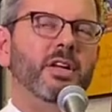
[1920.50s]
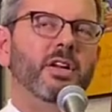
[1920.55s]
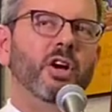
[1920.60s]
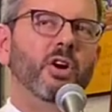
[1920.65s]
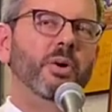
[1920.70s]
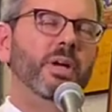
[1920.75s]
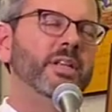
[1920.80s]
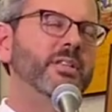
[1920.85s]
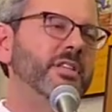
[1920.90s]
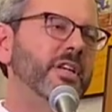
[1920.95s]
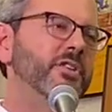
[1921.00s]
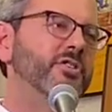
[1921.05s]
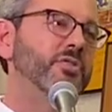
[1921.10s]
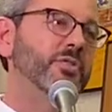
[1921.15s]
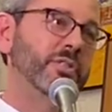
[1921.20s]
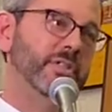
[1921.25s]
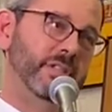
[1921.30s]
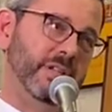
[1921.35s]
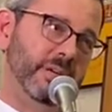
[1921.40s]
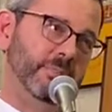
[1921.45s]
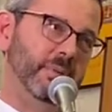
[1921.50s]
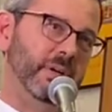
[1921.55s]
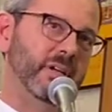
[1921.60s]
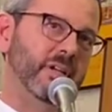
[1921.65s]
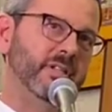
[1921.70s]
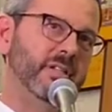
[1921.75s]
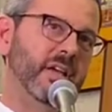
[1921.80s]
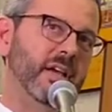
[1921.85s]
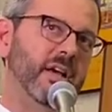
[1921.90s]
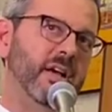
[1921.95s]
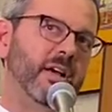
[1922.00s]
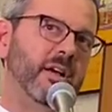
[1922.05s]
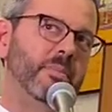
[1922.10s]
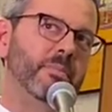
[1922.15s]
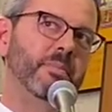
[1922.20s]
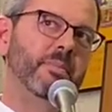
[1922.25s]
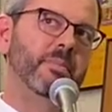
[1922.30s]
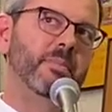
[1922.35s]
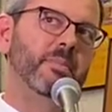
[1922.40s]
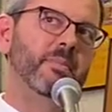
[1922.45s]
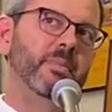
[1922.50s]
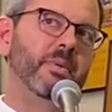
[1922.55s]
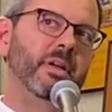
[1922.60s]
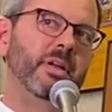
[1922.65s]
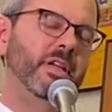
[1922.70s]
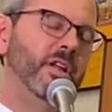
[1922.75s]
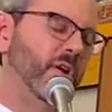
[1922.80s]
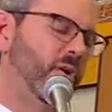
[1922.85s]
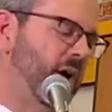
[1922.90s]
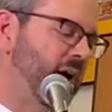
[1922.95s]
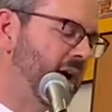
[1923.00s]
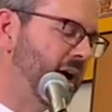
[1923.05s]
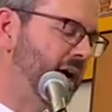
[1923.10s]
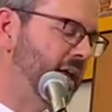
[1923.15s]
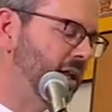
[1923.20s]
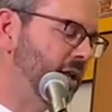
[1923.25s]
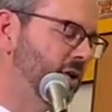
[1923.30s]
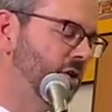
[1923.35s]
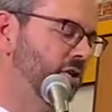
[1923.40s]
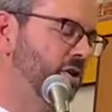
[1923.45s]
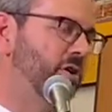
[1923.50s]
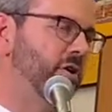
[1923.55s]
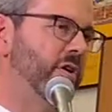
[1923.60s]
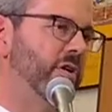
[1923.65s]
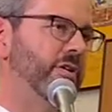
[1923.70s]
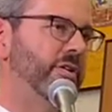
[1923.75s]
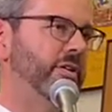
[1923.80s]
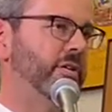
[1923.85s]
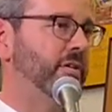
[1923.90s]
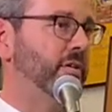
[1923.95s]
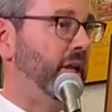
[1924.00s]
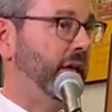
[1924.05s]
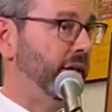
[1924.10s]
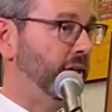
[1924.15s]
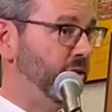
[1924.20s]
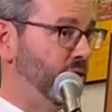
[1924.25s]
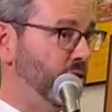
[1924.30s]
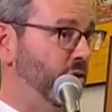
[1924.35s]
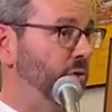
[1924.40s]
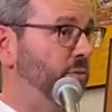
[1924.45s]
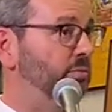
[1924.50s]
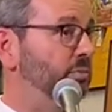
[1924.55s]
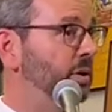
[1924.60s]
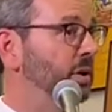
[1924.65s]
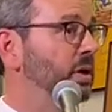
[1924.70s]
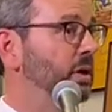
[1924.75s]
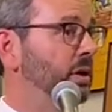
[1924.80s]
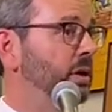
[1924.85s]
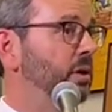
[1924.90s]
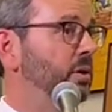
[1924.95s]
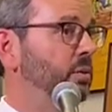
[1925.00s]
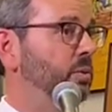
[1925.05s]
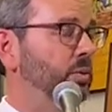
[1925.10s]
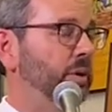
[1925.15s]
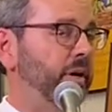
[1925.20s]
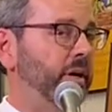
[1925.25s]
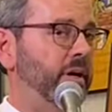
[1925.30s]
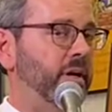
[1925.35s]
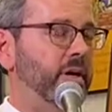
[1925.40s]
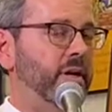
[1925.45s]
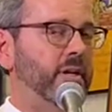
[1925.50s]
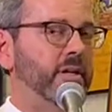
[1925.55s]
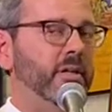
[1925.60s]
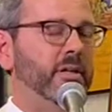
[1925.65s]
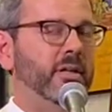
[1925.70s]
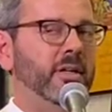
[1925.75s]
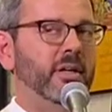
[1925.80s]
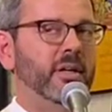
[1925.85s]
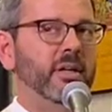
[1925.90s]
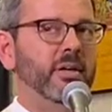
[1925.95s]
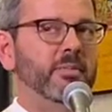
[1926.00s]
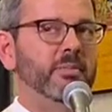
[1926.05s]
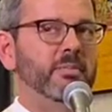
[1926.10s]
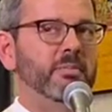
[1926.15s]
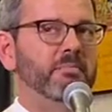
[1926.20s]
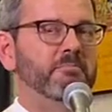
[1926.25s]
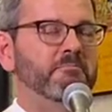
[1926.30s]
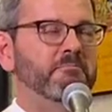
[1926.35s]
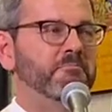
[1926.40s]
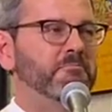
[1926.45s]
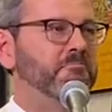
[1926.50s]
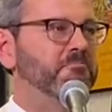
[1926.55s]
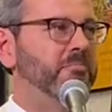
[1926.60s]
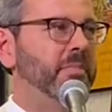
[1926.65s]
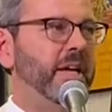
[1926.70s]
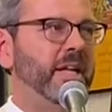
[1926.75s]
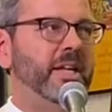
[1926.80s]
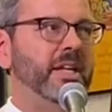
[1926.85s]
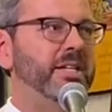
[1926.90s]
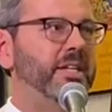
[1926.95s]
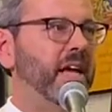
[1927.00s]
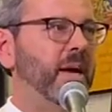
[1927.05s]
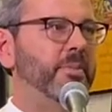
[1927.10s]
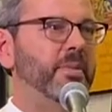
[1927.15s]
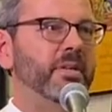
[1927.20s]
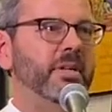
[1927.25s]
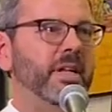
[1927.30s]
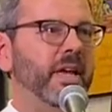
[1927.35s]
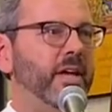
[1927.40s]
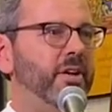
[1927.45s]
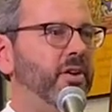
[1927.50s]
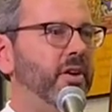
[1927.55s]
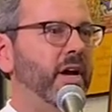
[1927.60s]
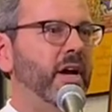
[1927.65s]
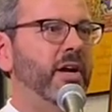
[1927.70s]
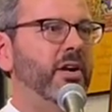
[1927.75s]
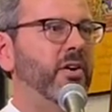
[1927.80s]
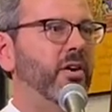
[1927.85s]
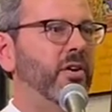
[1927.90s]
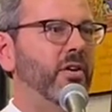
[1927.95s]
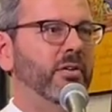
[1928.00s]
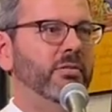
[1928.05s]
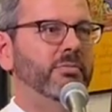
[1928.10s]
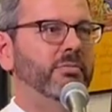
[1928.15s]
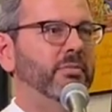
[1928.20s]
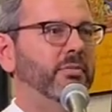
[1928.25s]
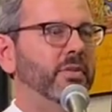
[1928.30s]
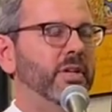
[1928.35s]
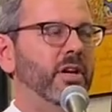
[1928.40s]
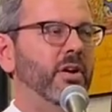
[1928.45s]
it's interesting because, I learned like you, where any time of the day you got called.